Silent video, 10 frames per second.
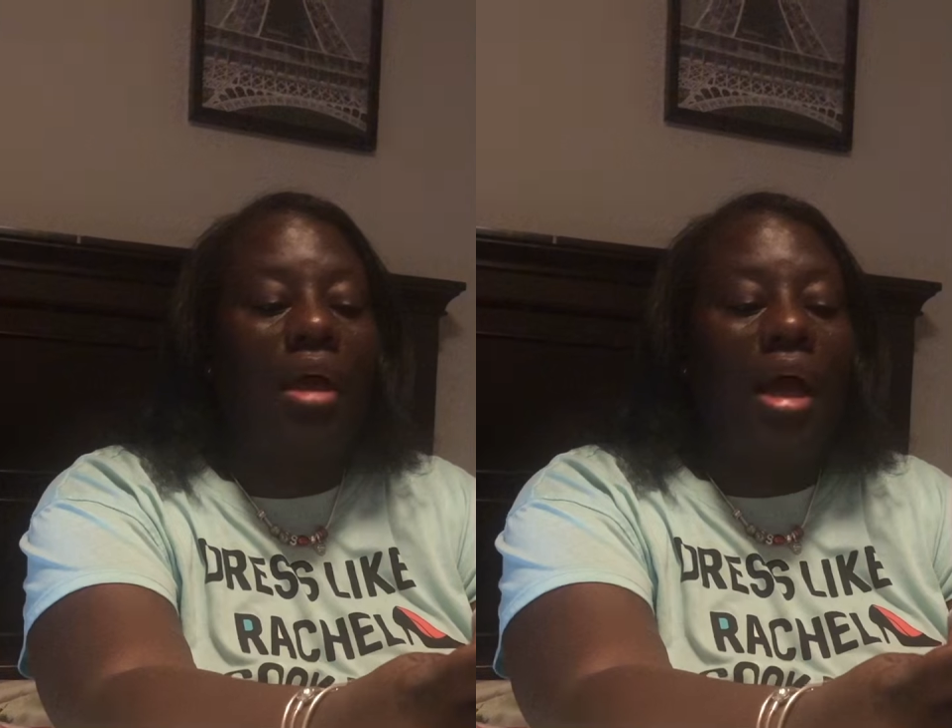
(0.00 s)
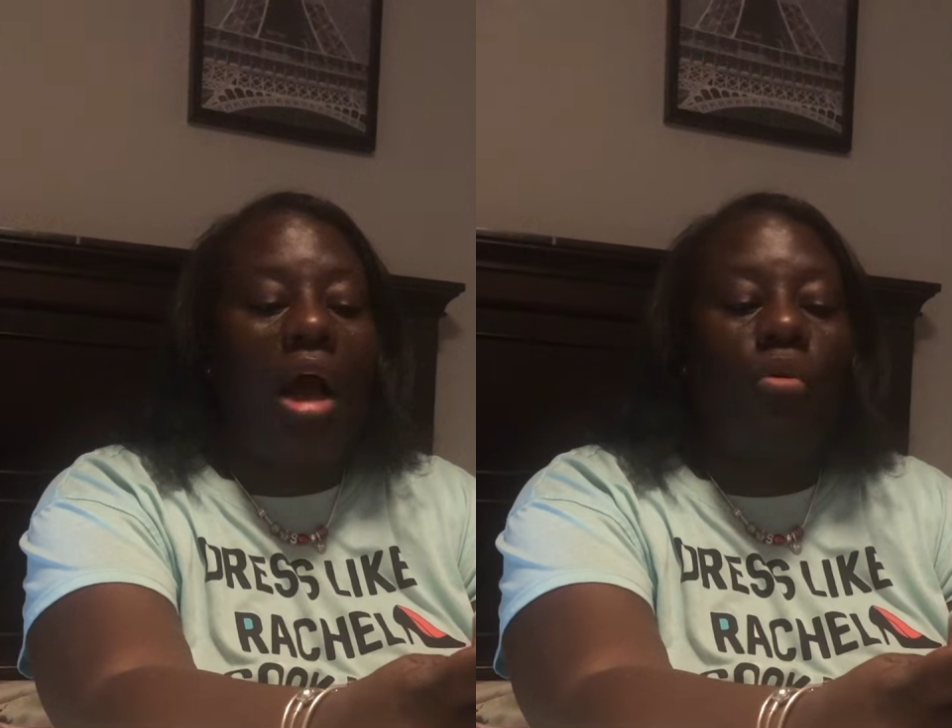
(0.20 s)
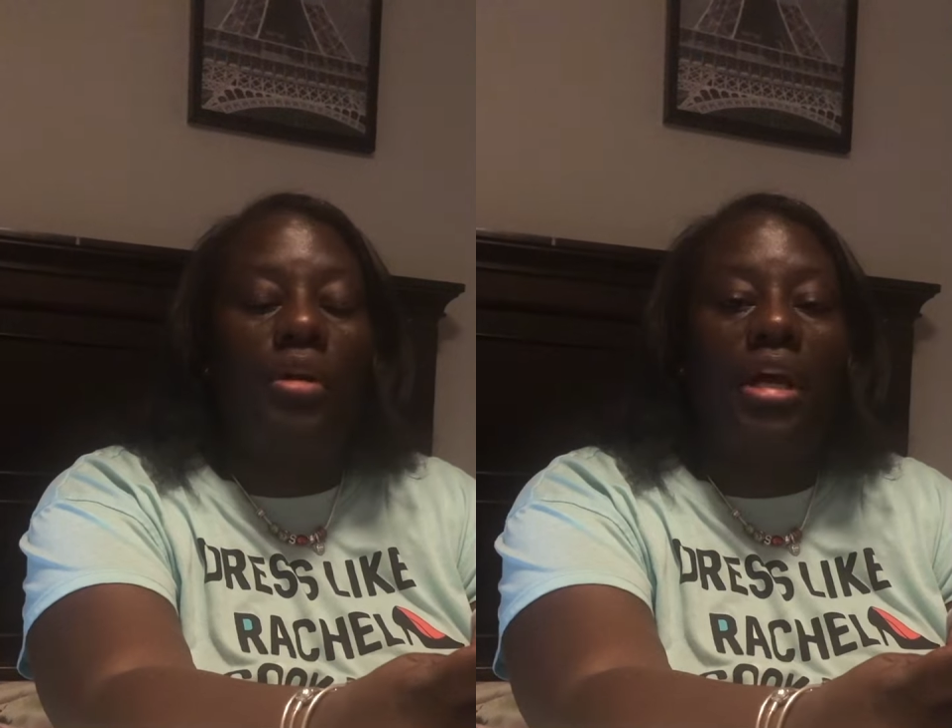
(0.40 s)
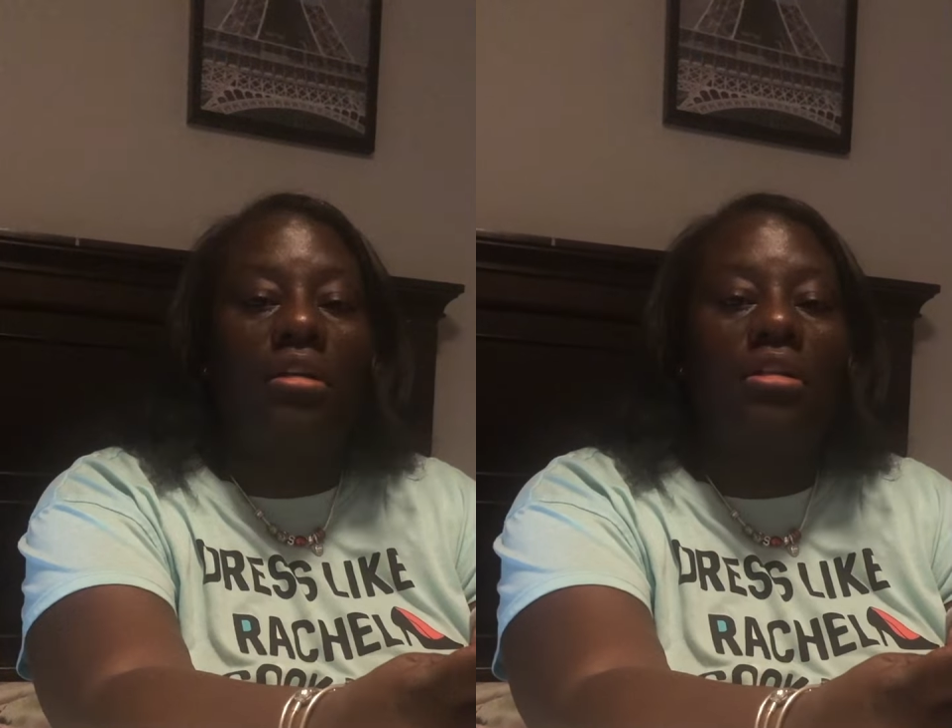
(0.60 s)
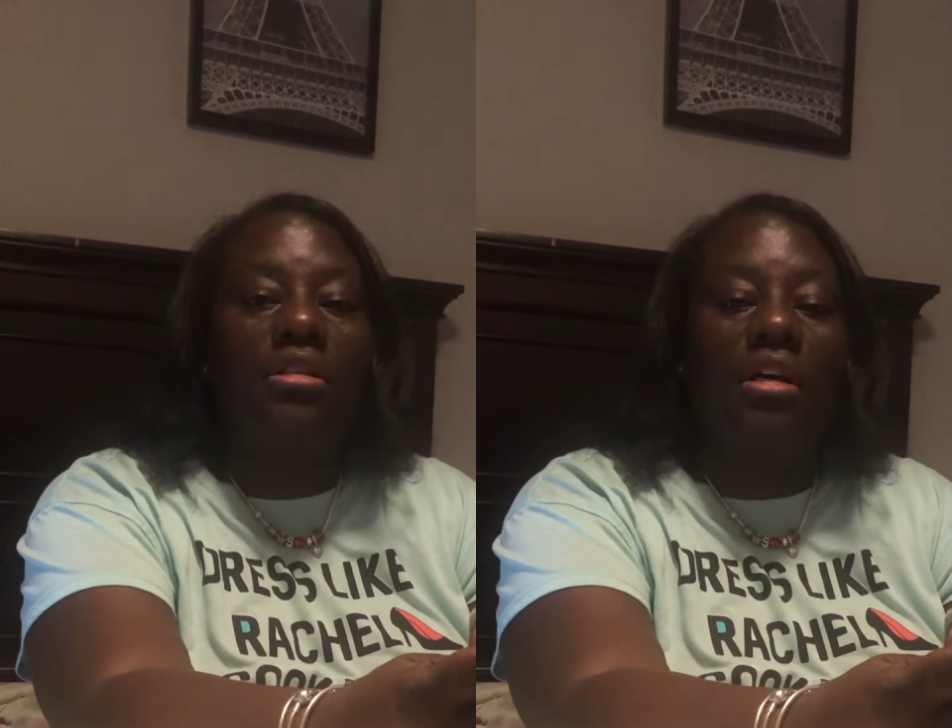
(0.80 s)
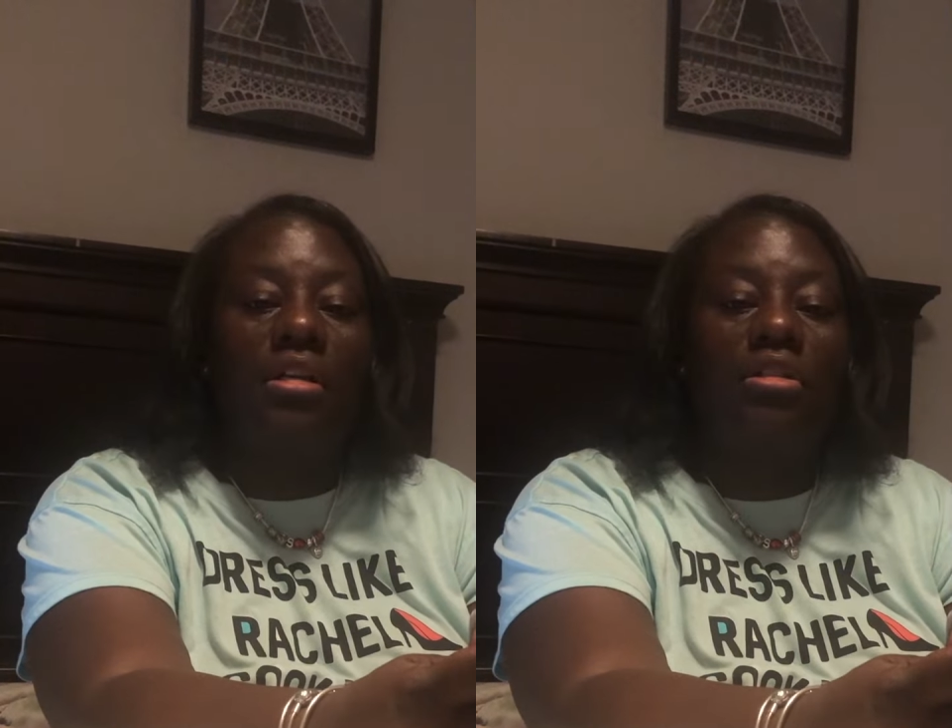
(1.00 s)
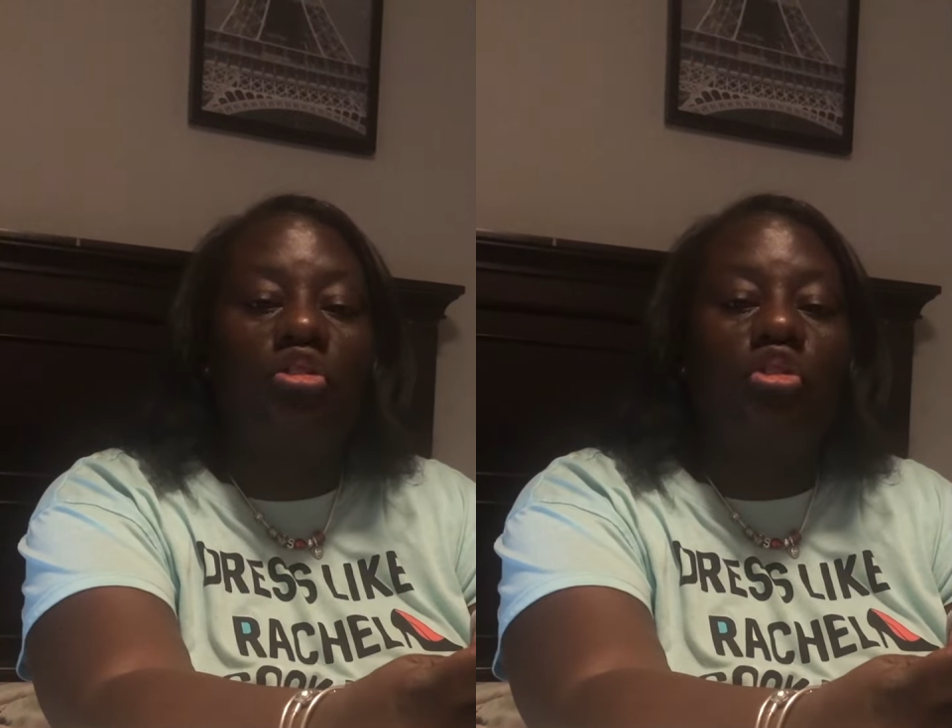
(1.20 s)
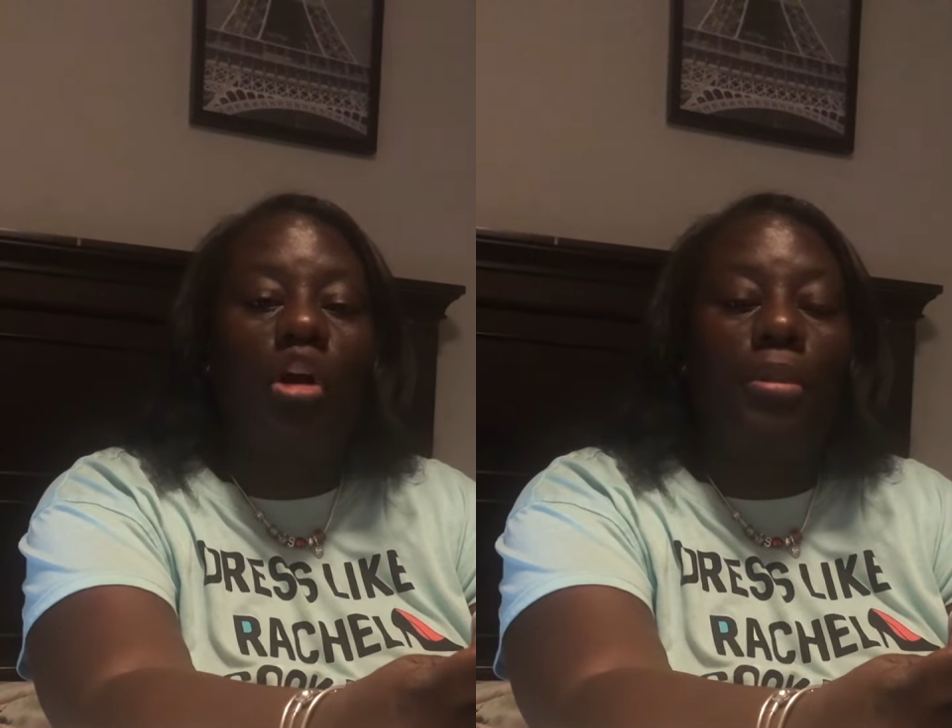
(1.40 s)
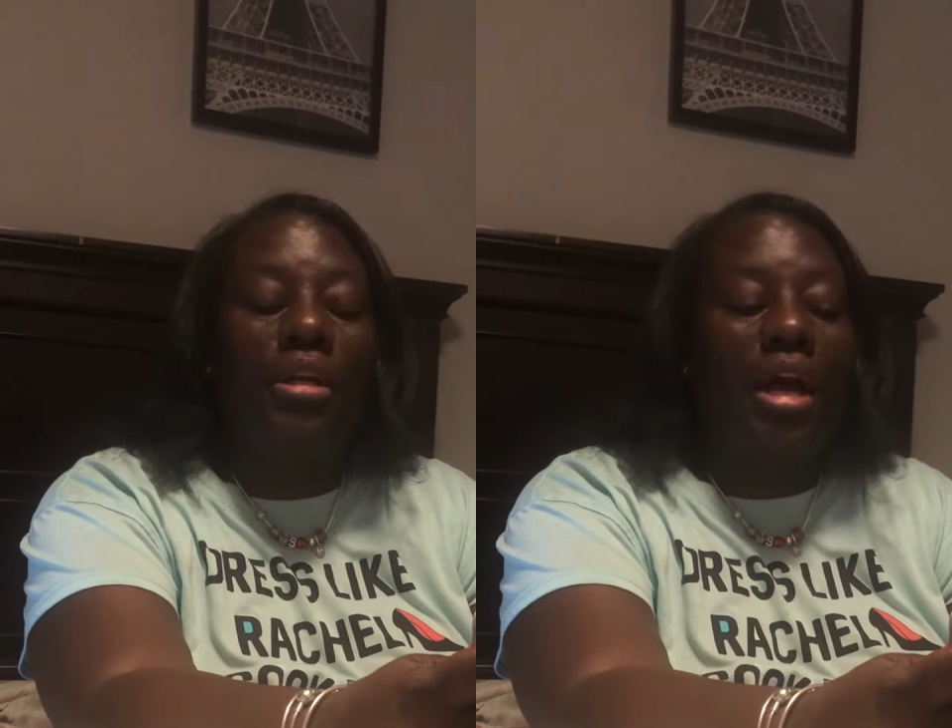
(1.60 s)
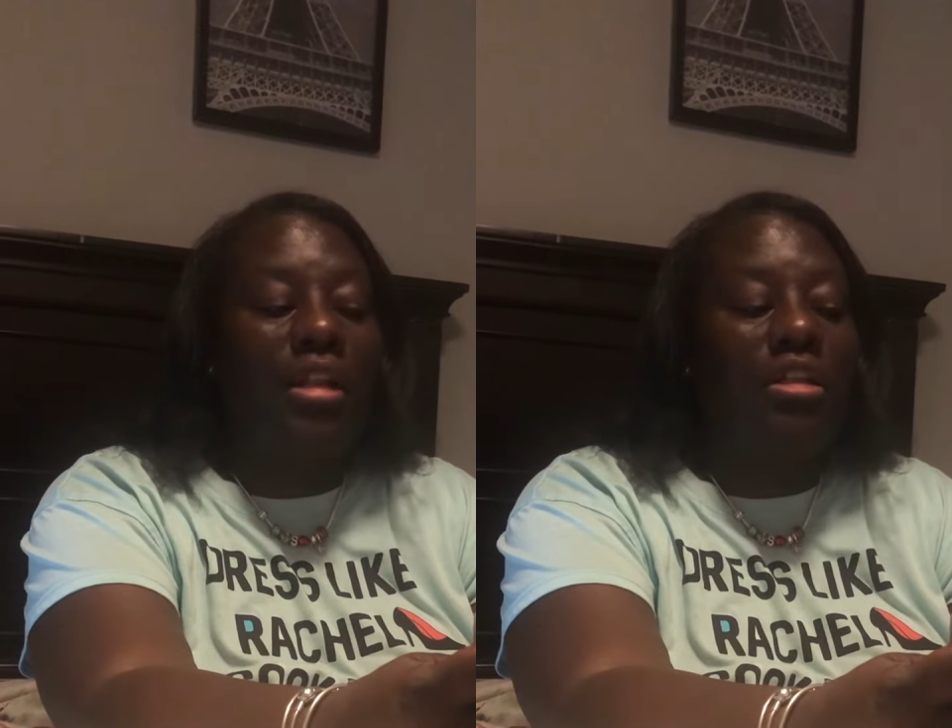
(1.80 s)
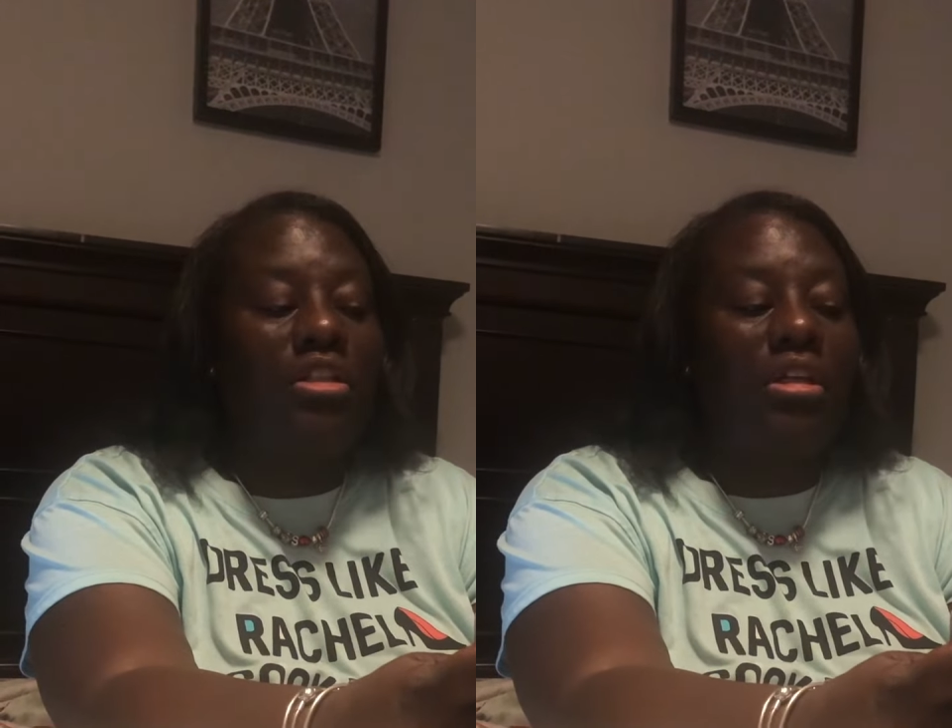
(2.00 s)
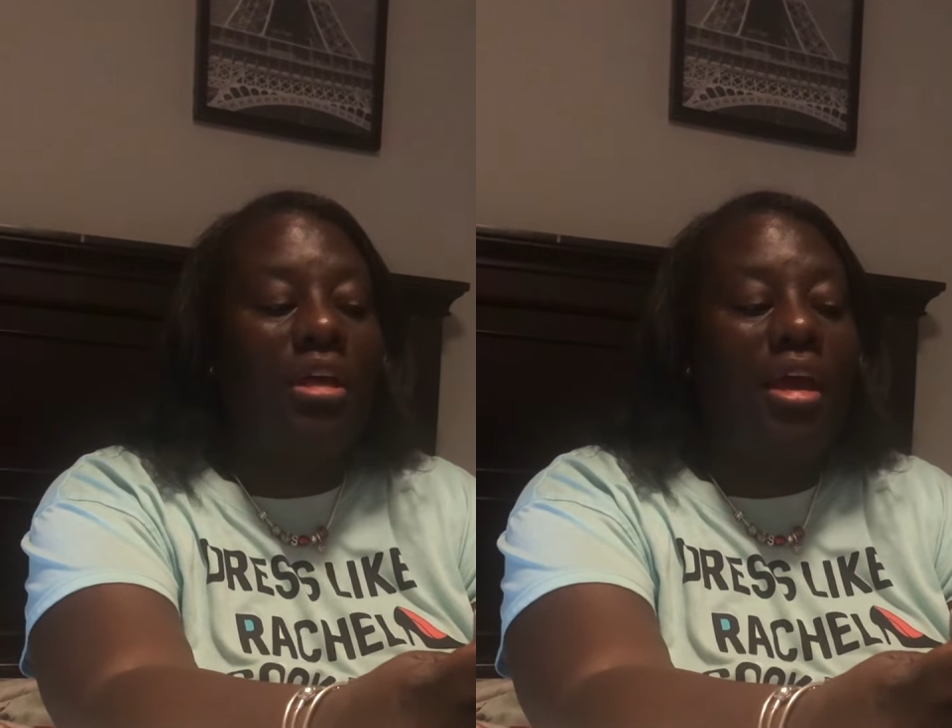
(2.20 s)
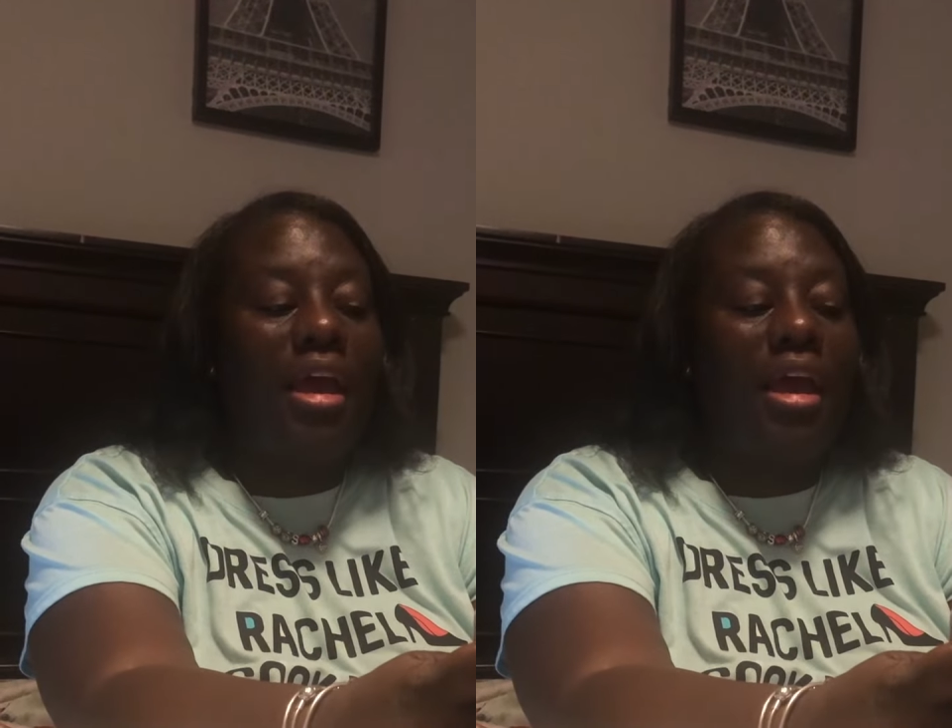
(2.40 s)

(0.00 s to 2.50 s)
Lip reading: I will now discuss terminology